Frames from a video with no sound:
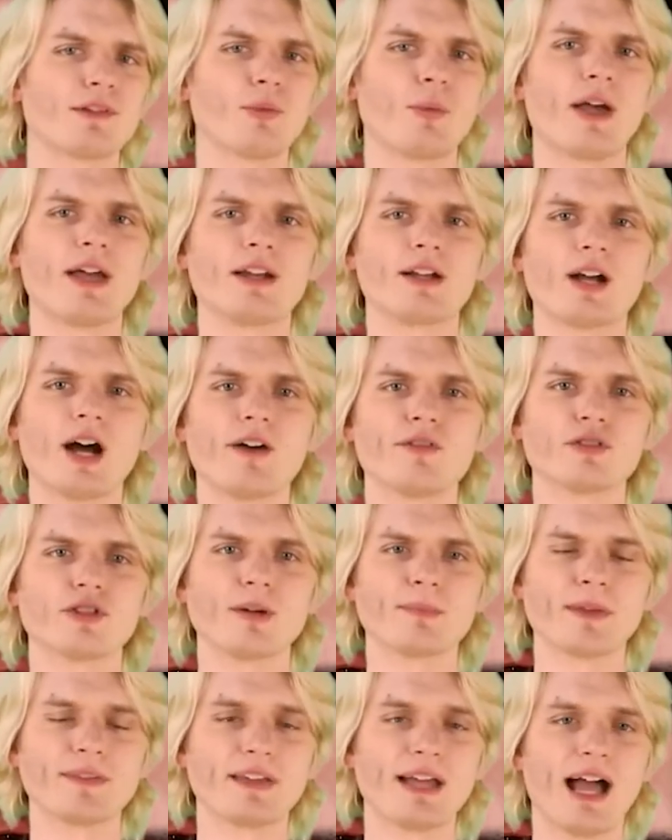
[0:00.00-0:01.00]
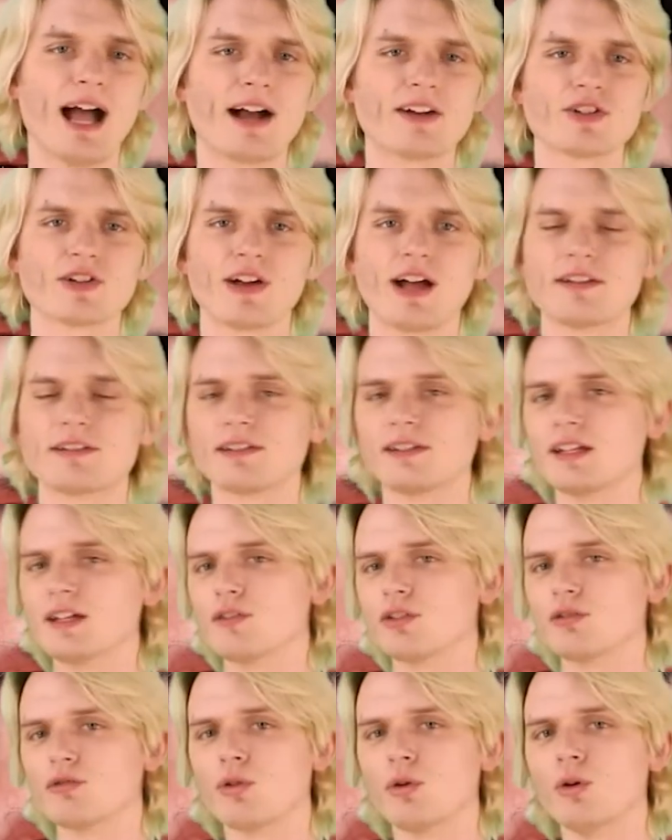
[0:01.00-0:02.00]
as a way to cover up that the actor had to
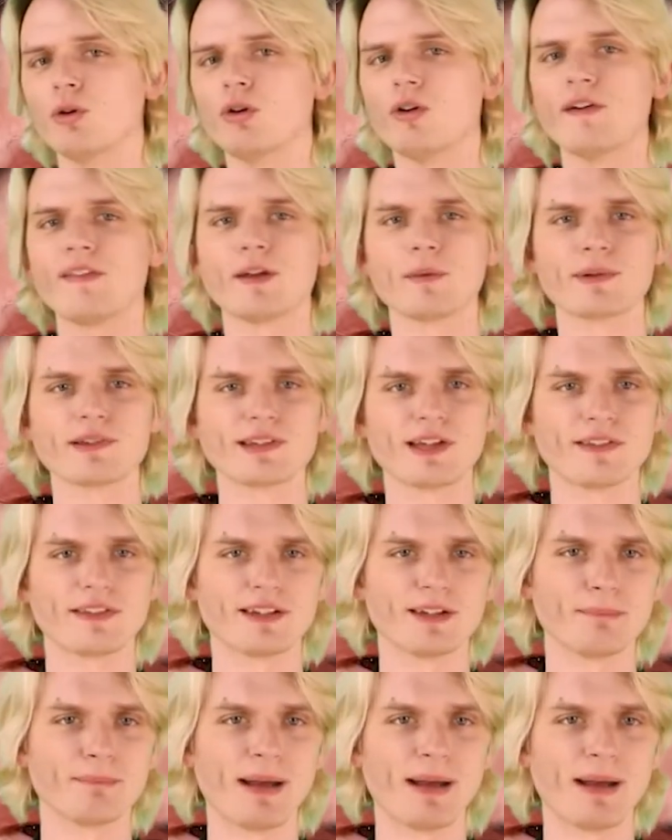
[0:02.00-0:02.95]
leave the role and there was nothing to